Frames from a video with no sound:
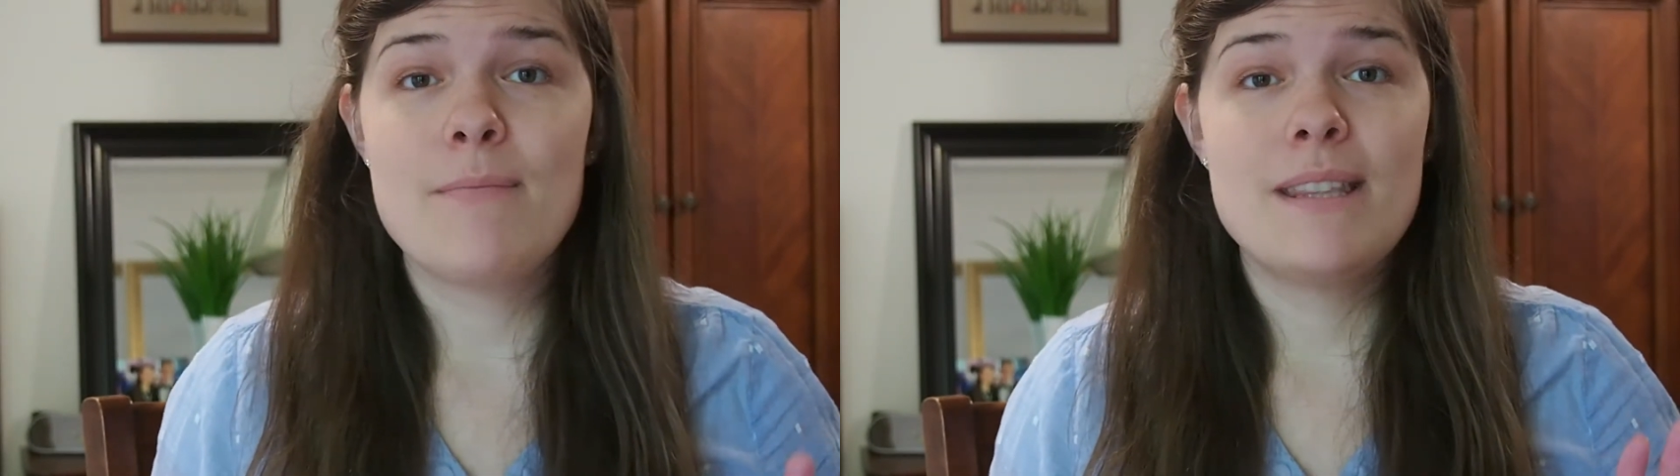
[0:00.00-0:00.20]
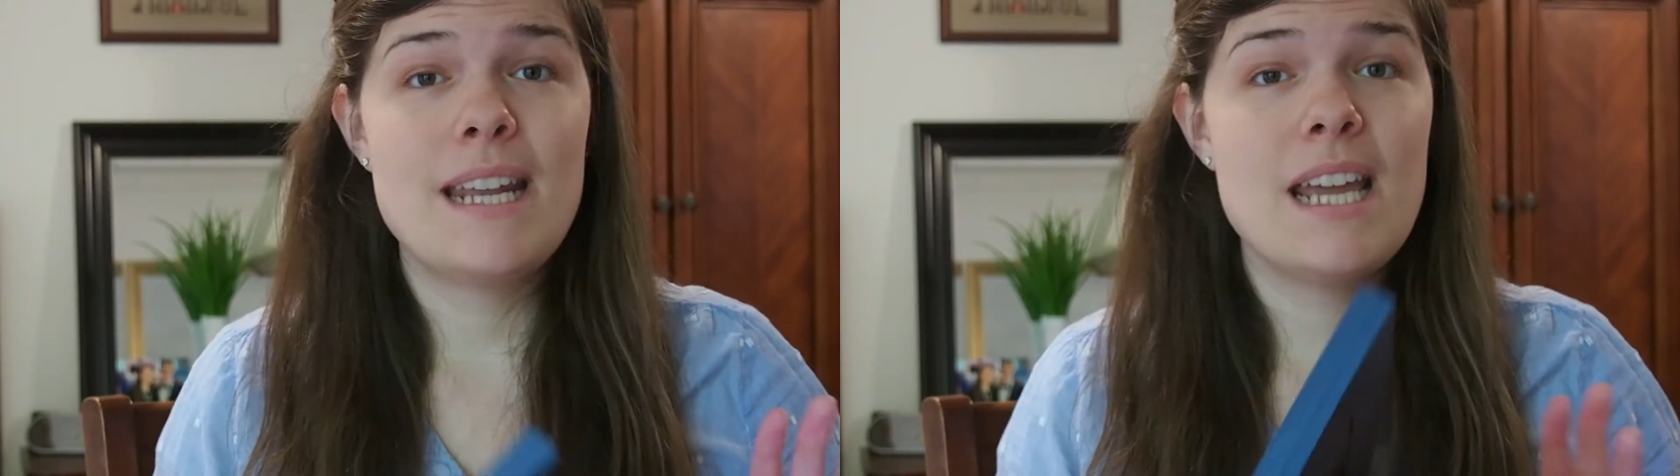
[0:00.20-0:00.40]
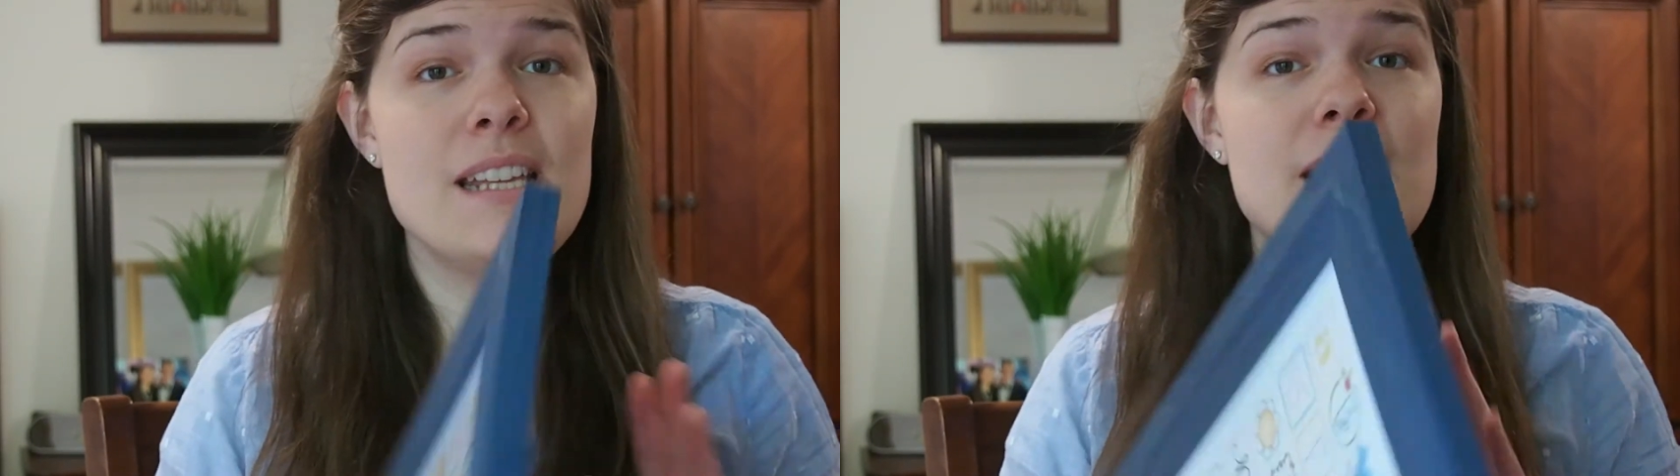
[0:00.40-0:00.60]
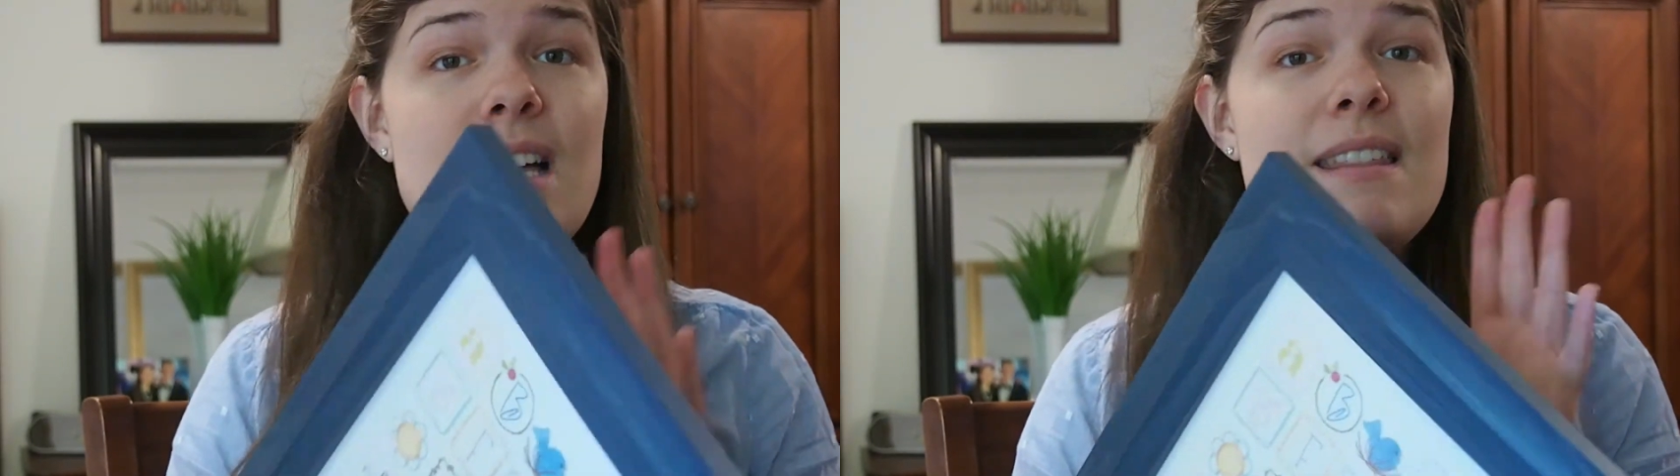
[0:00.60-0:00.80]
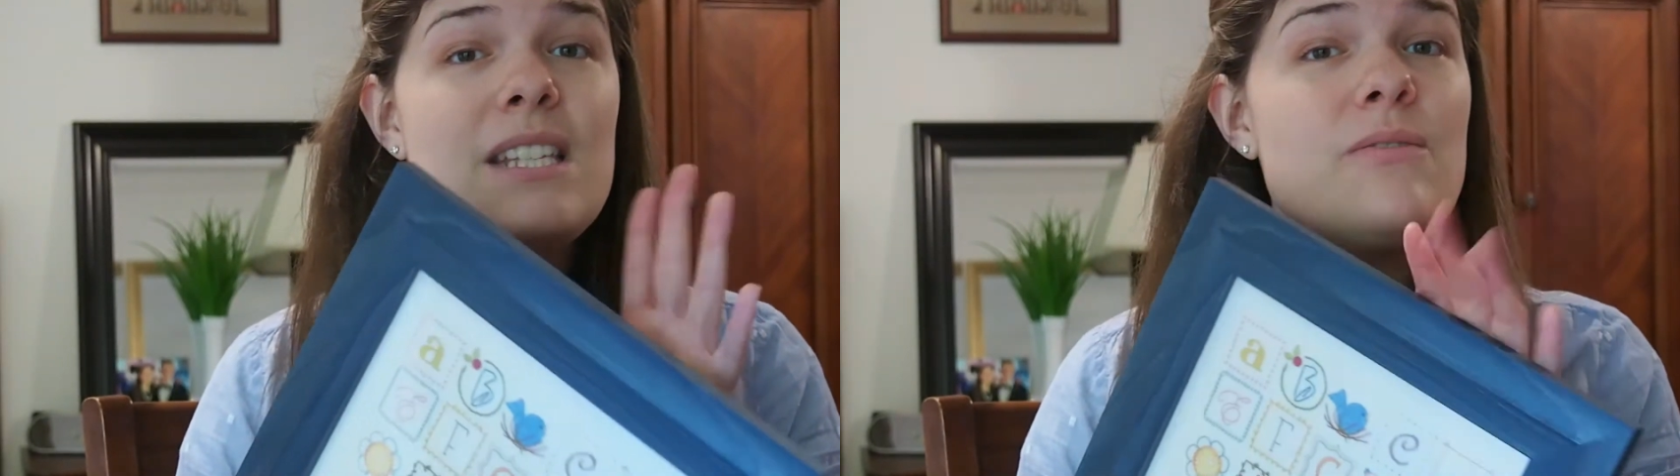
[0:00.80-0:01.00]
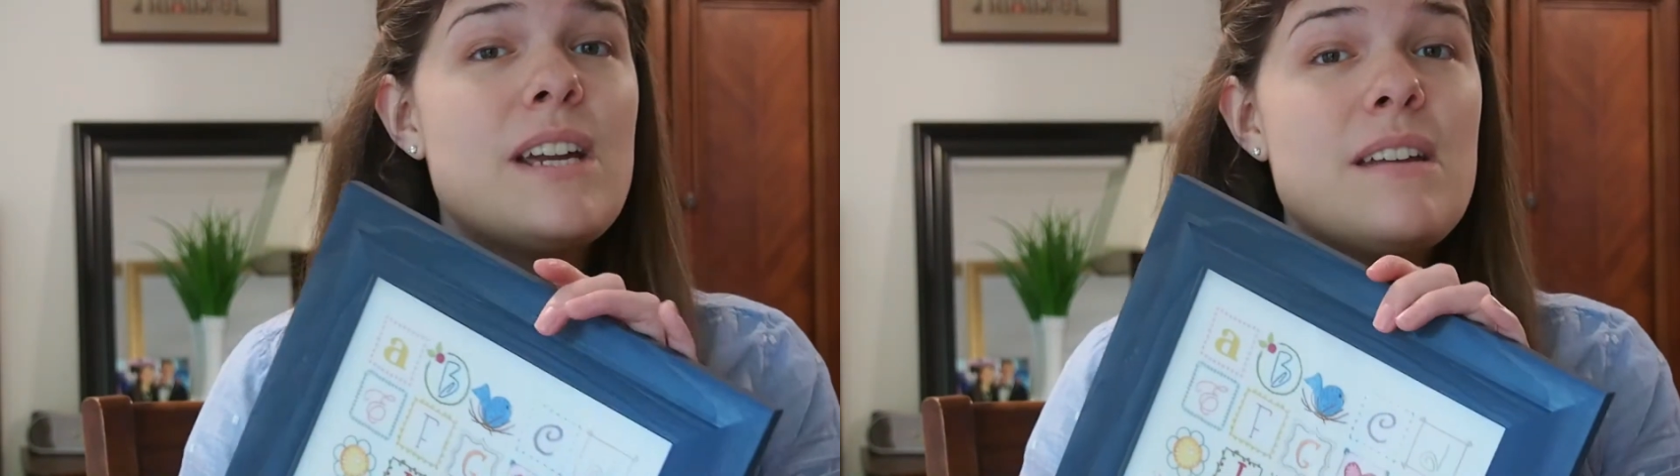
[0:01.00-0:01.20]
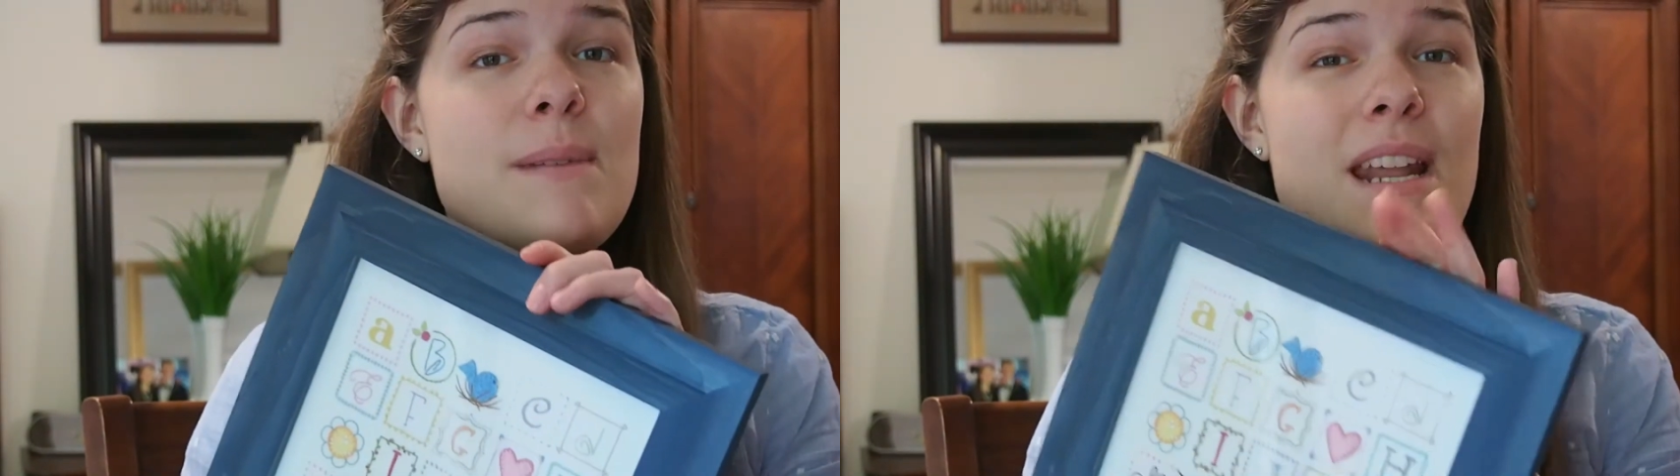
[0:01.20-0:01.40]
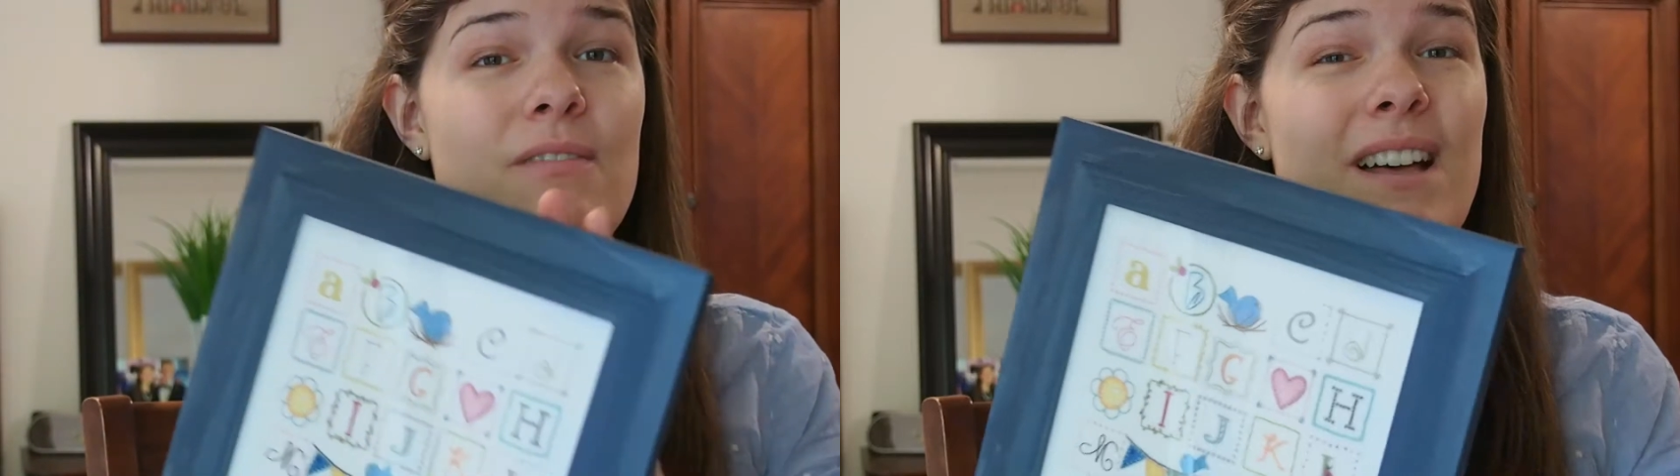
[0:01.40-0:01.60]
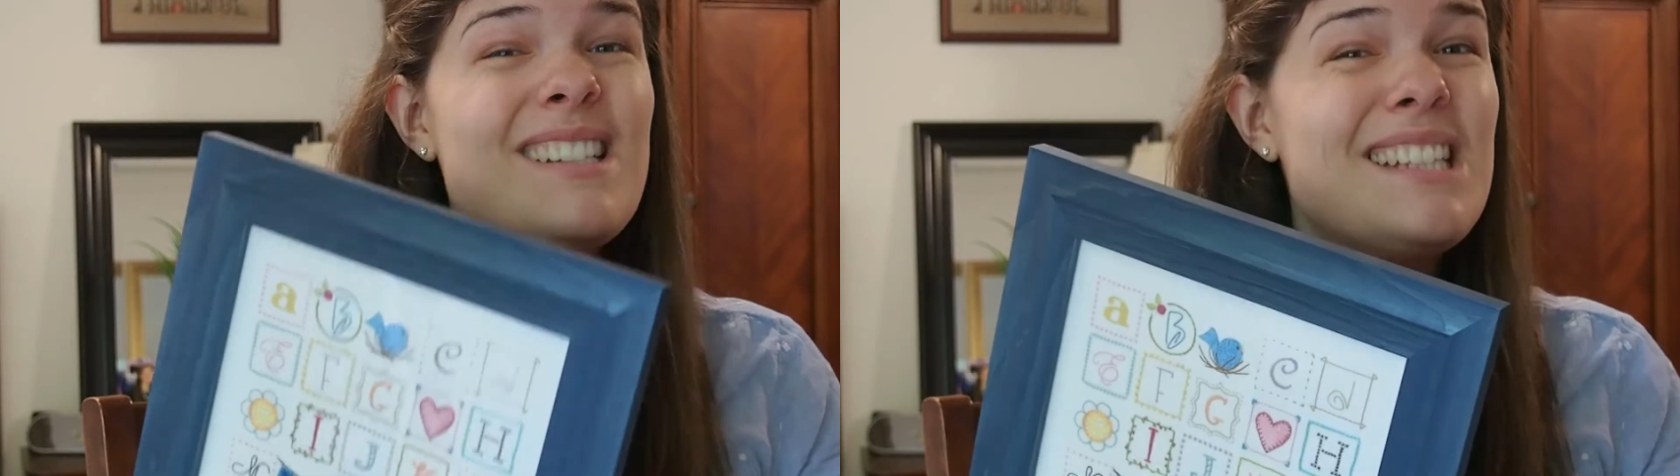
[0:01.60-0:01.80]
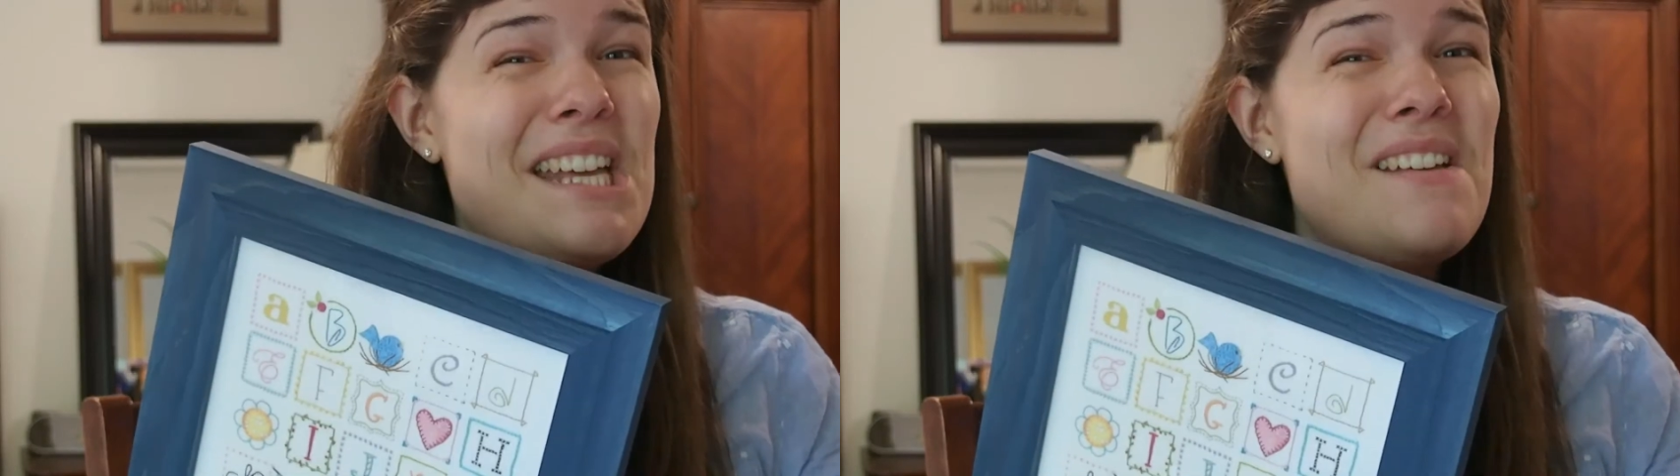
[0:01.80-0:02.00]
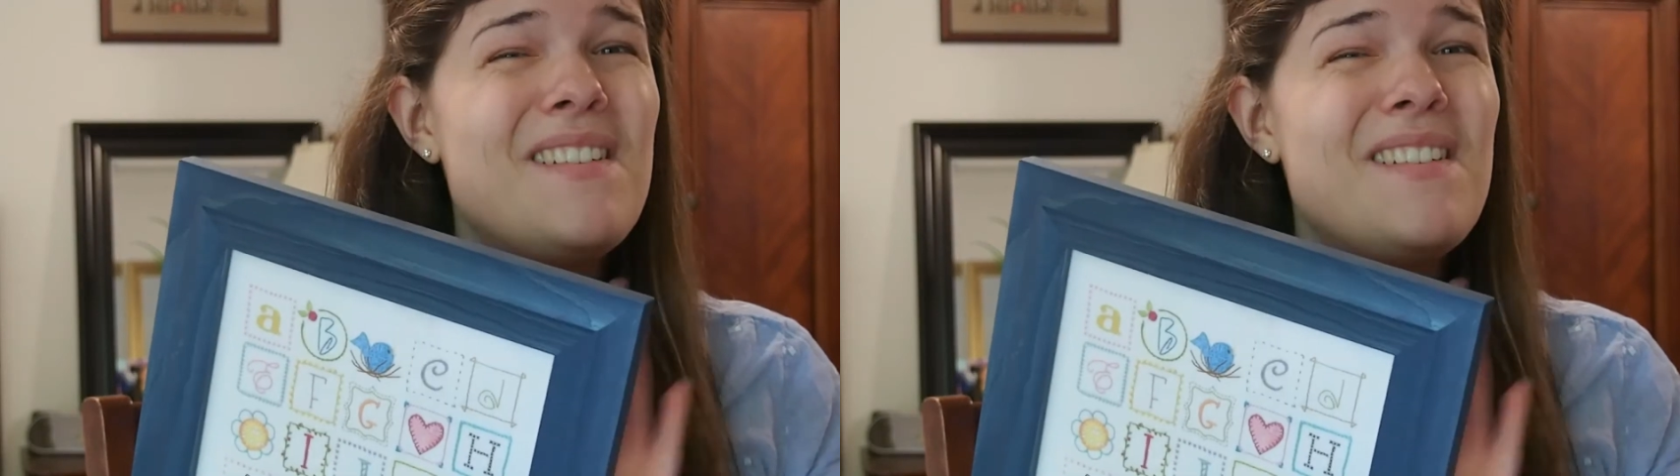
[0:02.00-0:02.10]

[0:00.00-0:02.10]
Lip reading: But then I saw this frame and I fell in love,